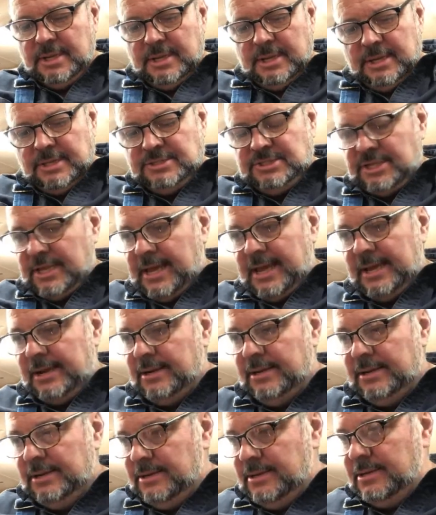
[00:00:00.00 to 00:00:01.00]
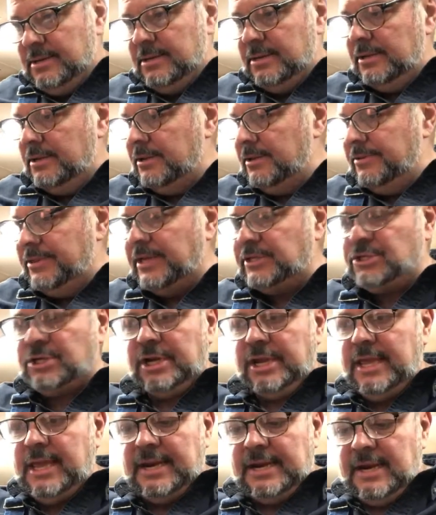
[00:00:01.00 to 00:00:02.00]
is that they
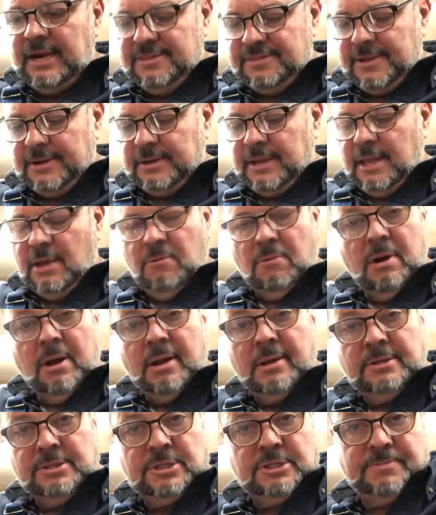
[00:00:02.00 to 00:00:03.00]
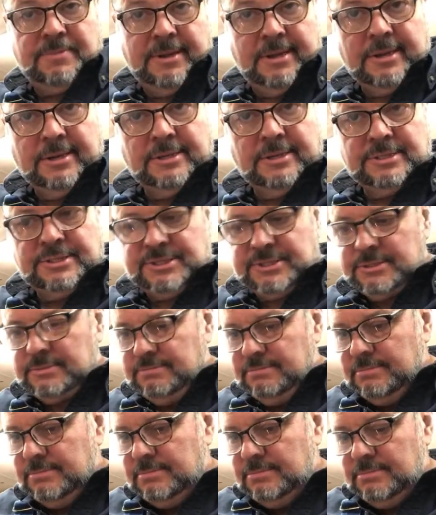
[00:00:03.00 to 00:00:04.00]
should get anything they want just because
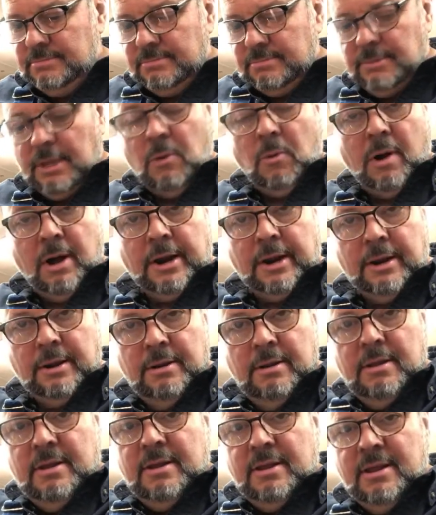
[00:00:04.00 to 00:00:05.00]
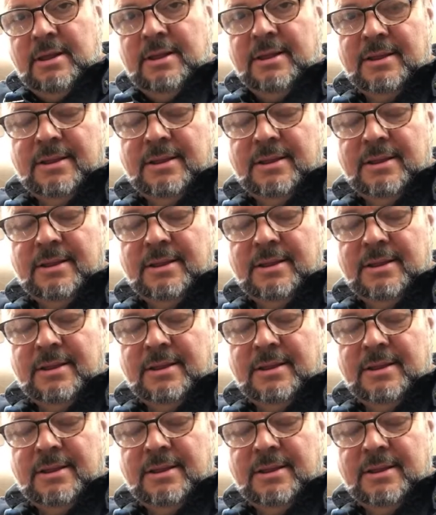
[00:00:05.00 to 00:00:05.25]
they want it.